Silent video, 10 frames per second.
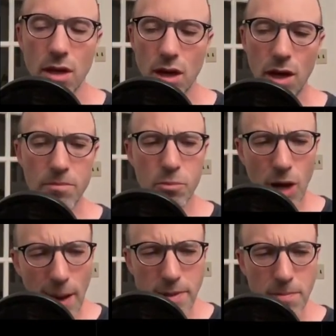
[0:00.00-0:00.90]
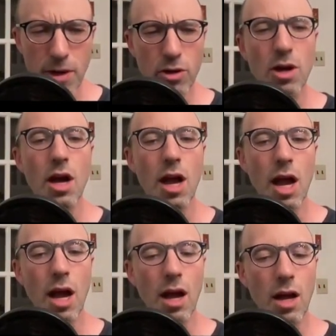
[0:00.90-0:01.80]
Um, perhaps a better
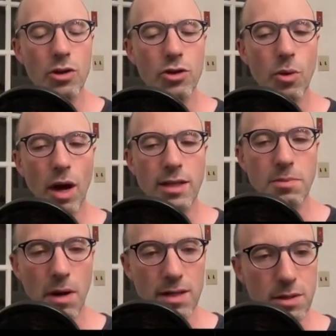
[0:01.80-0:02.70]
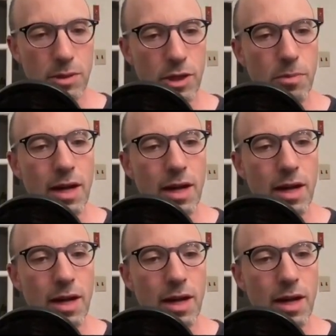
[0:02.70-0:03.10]
uh, uh, UI is possible here, but